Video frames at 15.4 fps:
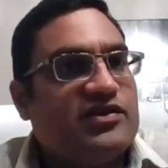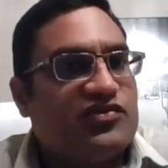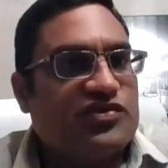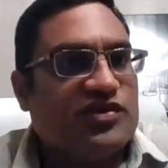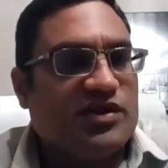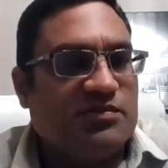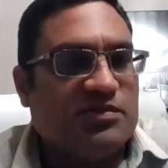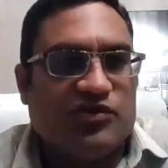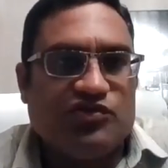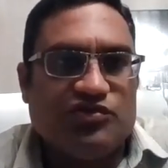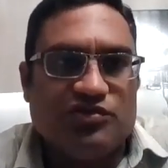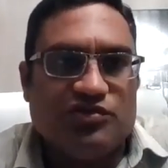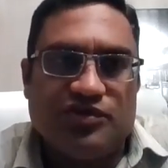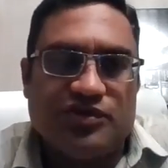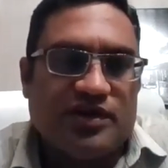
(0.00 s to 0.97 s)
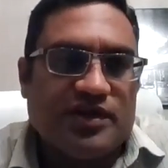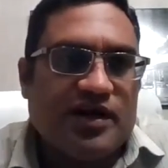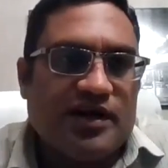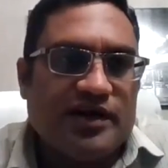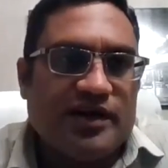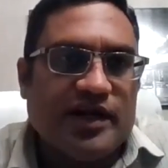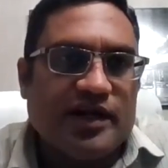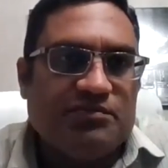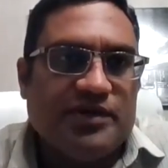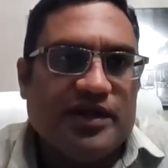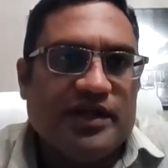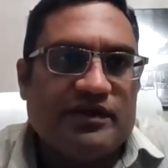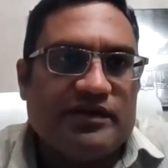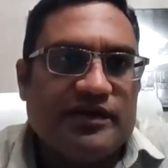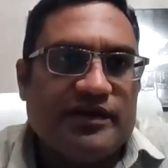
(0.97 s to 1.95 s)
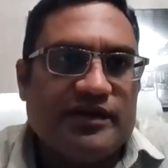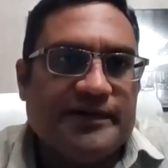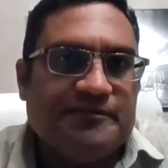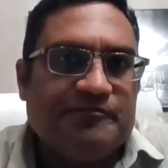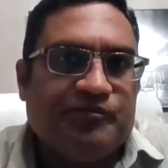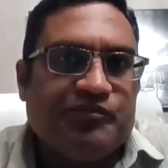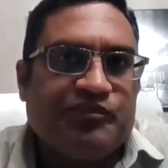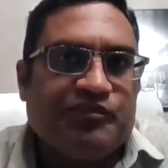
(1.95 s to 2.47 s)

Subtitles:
the syllabus, so you can contact me anytime.